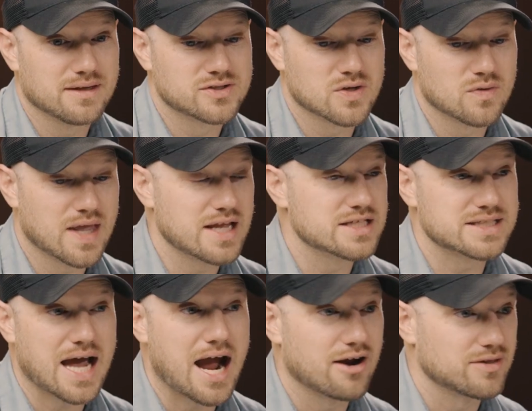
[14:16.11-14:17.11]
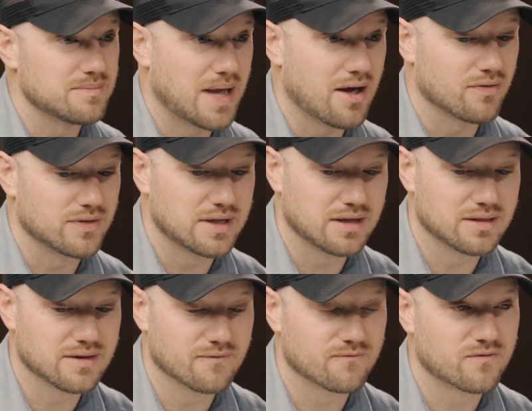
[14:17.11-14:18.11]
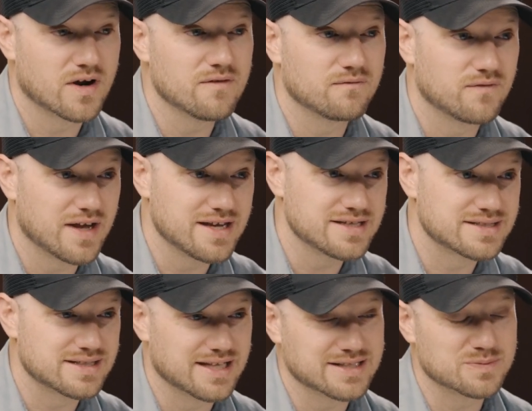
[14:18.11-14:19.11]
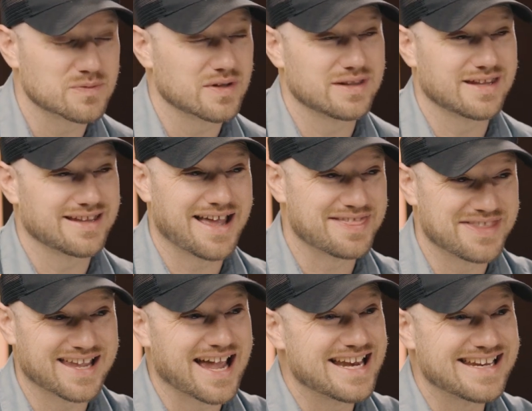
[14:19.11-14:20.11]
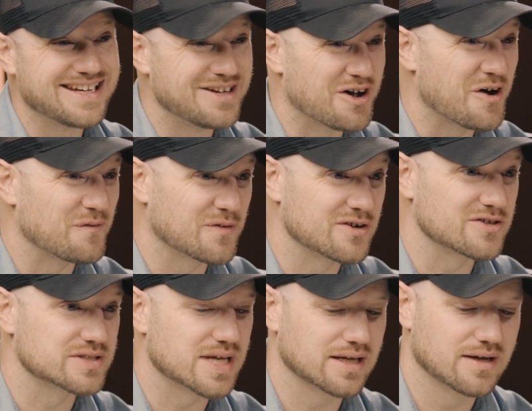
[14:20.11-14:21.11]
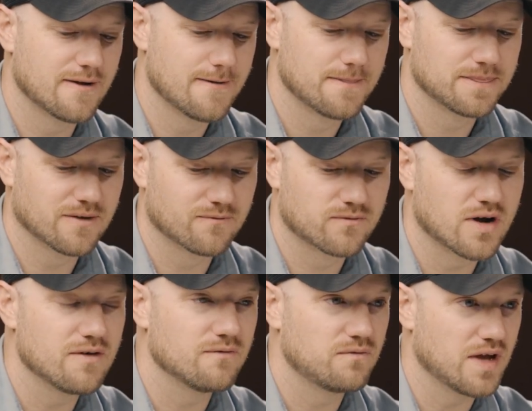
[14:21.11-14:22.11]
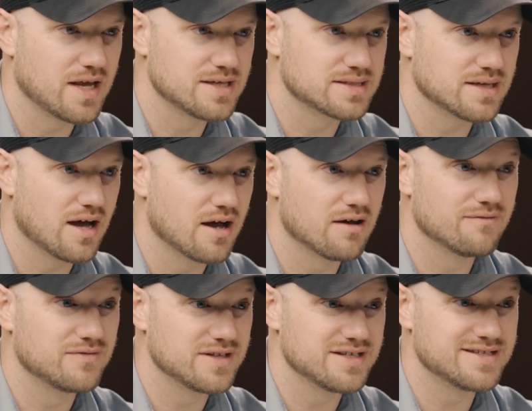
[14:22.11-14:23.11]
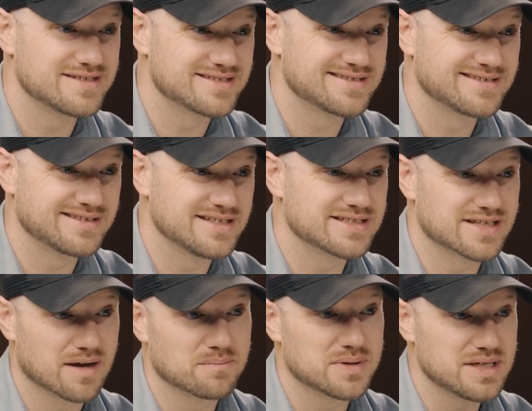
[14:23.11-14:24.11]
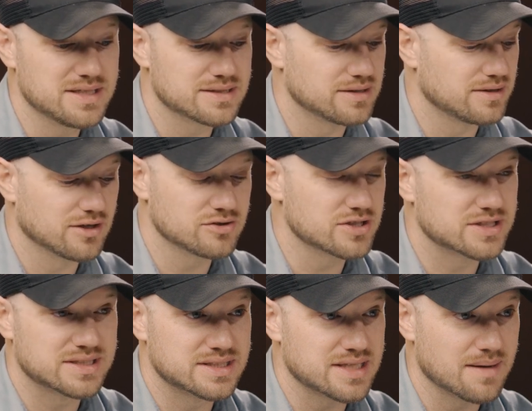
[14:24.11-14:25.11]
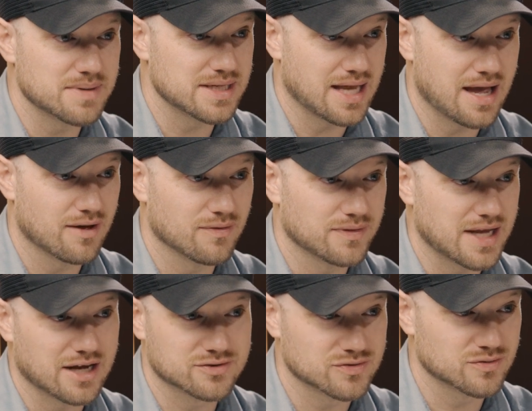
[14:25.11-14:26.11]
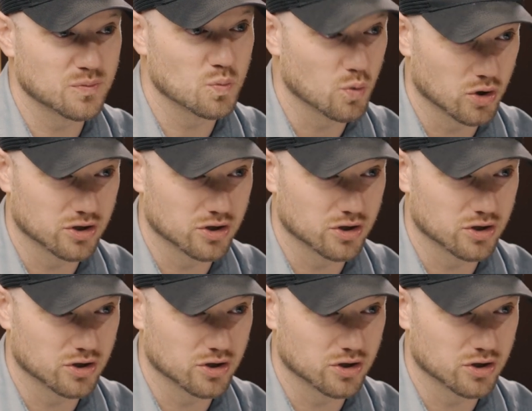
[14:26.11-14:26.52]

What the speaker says: so they just hire them out. The front face, that's one thing I didn't know at first. Like the front face of these companies, they're just subbing out the actual work.